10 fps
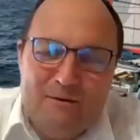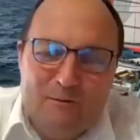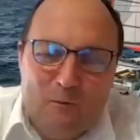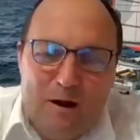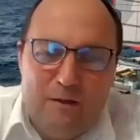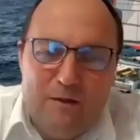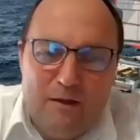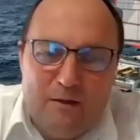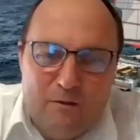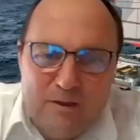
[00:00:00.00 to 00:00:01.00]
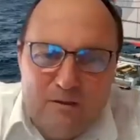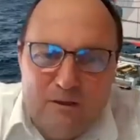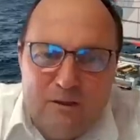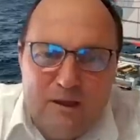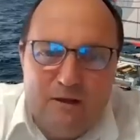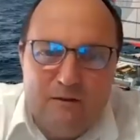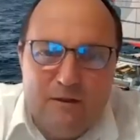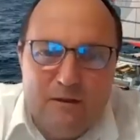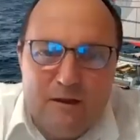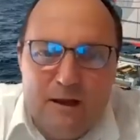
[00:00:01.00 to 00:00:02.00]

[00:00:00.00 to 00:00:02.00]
one of the other questions there is,